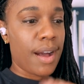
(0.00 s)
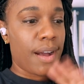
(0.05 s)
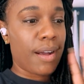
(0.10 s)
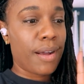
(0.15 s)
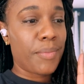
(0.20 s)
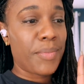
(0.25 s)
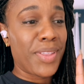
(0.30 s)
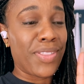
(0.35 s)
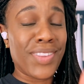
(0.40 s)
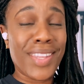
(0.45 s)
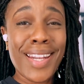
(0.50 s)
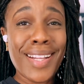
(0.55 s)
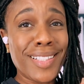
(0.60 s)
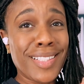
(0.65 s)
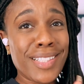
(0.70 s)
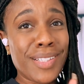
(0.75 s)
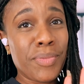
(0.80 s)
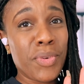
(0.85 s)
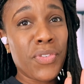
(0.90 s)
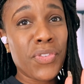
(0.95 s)
Um, and then I
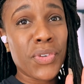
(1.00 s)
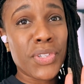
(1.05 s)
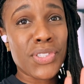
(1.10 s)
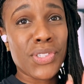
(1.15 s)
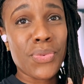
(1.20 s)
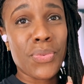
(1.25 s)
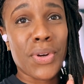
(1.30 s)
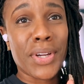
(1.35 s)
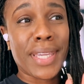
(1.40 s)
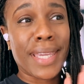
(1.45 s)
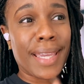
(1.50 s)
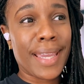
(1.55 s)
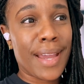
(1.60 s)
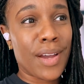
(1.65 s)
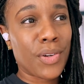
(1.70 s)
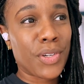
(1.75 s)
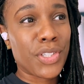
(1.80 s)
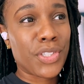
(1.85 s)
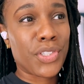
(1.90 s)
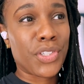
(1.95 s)
need to move on to working
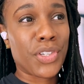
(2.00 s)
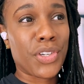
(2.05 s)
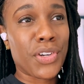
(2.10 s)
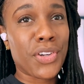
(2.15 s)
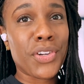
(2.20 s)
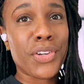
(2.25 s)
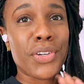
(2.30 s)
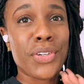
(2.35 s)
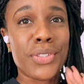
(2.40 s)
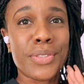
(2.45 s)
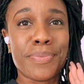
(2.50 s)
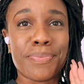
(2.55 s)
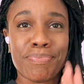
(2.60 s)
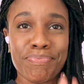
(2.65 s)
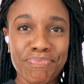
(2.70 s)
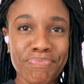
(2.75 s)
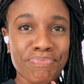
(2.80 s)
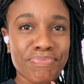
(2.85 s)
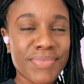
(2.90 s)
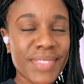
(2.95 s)
out because your girl,
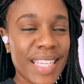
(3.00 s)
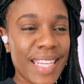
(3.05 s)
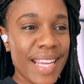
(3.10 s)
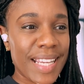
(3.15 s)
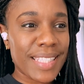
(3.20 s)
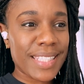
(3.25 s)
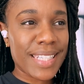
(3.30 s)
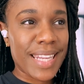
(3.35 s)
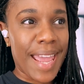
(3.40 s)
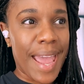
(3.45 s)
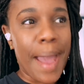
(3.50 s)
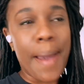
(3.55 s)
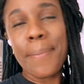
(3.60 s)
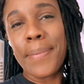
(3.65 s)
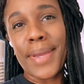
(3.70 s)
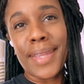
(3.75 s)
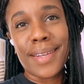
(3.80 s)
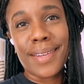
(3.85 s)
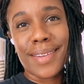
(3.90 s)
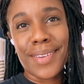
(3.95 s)
it has to
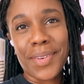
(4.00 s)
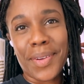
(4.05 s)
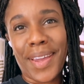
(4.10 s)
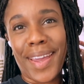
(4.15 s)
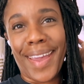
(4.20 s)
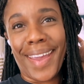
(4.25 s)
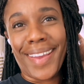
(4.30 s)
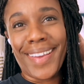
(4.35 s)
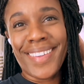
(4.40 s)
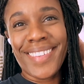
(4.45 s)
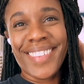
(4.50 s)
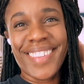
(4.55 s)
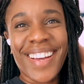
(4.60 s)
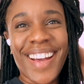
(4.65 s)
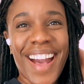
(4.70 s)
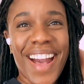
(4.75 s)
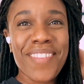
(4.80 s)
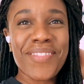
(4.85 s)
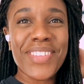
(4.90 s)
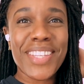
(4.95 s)
happen, okay?
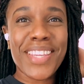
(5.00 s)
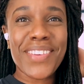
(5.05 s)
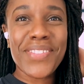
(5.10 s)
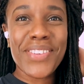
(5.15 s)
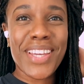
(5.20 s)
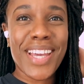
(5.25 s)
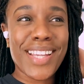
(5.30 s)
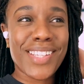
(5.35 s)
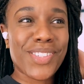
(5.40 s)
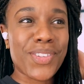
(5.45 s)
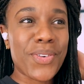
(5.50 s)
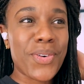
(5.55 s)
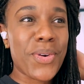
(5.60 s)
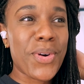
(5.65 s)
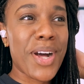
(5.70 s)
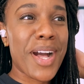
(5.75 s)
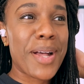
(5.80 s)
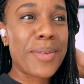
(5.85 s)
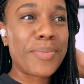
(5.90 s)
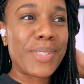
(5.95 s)
I have to give you guys a
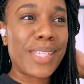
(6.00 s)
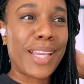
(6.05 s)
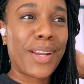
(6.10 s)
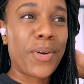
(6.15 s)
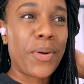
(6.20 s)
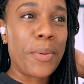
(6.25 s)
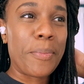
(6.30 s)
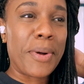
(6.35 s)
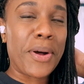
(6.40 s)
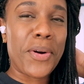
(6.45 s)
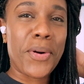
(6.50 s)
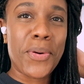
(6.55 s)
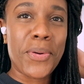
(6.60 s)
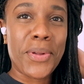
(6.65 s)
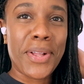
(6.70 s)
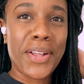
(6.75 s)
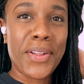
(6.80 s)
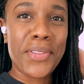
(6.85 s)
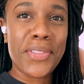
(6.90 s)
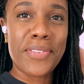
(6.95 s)
whole update on my
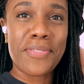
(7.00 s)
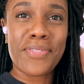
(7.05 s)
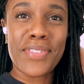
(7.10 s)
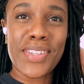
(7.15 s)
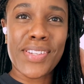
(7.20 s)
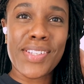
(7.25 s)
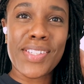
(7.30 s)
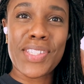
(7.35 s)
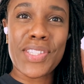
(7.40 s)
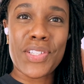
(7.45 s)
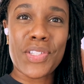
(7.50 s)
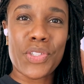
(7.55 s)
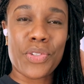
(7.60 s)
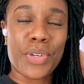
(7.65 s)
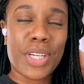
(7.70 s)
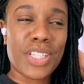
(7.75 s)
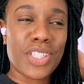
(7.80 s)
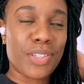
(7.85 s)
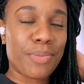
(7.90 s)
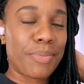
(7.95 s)
whole health and fitness
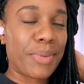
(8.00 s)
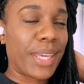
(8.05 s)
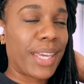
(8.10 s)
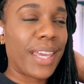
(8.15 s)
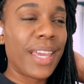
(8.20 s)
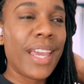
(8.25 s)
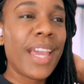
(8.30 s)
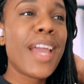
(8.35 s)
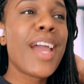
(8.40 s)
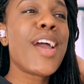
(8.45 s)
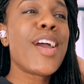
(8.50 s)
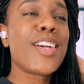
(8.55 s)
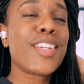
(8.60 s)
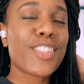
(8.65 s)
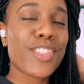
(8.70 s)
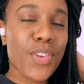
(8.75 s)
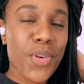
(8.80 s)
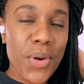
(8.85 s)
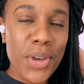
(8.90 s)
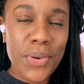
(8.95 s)
situation, but
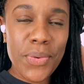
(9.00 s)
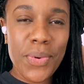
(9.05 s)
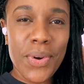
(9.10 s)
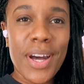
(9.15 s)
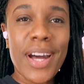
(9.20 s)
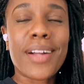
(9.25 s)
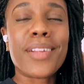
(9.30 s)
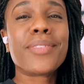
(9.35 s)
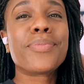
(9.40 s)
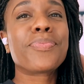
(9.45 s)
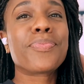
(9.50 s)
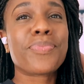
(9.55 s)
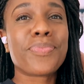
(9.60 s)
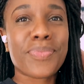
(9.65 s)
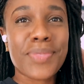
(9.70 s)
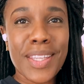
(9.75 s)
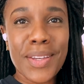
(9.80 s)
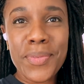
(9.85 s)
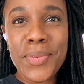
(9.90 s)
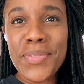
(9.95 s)
it's going well.
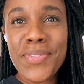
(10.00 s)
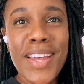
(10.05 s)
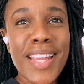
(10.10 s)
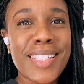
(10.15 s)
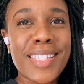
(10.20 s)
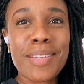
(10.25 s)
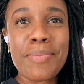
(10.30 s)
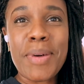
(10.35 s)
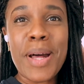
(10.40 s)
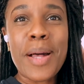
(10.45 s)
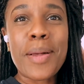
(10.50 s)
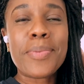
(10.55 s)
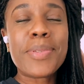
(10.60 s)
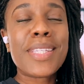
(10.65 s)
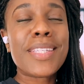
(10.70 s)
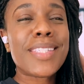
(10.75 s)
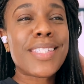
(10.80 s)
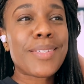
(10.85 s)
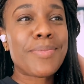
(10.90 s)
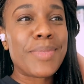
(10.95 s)
We've had some
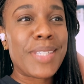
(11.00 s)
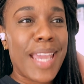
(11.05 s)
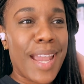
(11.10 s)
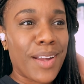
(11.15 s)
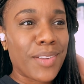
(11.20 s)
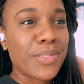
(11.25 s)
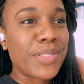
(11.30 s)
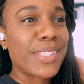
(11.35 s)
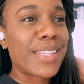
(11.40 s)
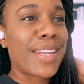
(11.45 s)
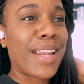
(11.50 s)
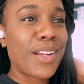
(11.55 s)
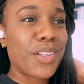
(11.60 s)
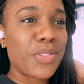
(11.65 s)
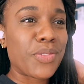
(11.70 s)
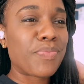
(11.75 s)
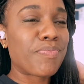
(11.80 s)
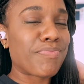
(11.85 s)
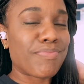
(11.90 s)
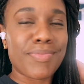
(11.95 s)
ups and some downs, and
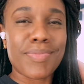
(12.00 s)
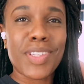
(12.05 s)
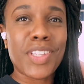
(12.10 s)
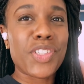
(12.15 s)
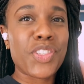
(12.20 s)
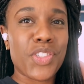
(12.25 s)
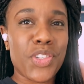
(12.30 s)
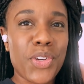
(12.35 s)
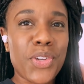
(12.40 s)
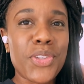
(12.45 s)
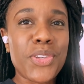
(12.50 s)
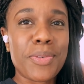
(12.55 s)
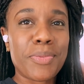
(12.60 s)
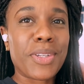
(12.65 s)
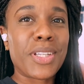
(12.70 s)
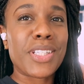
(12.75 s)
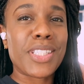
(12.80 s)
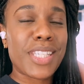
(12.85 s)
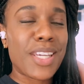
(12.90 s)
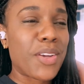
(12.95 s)
i am going to show you,
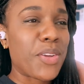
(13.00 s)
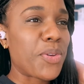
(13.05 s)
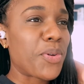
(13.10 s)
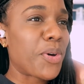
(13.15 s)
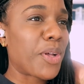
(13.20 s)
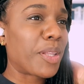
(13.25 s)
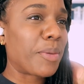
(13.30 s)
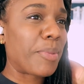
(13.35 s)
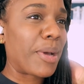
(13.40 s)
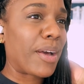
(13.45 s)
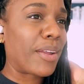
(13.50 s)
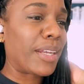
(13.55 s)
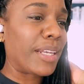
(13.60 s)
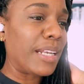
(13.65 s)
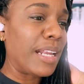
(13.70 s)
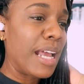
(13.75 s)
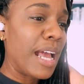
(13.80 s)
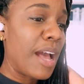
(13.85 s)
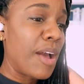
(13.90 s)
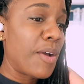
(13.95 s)
I'm going to tell you all about it.